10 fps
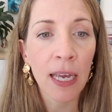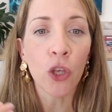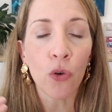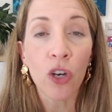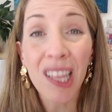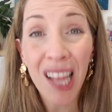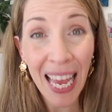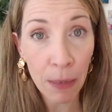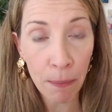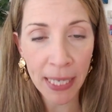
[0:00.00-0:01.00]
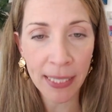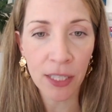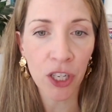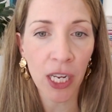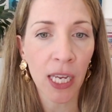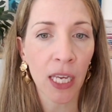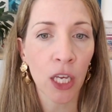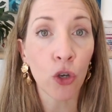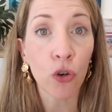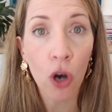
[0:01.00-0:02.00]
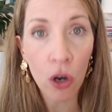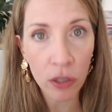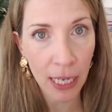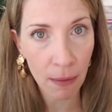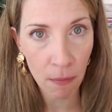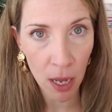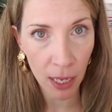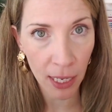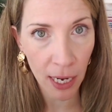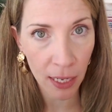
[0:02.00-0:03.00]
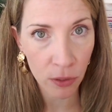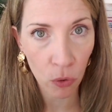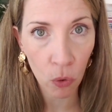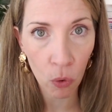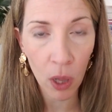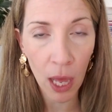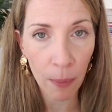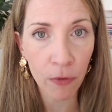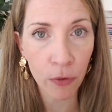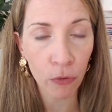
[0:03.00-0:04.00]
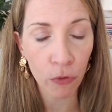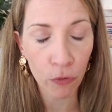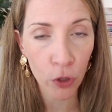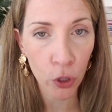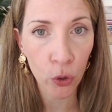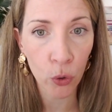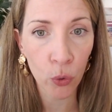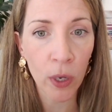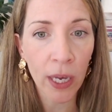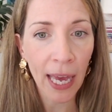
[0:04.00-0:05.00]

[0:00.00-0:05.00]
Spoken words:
Your client messaging, your content marketing is all up for review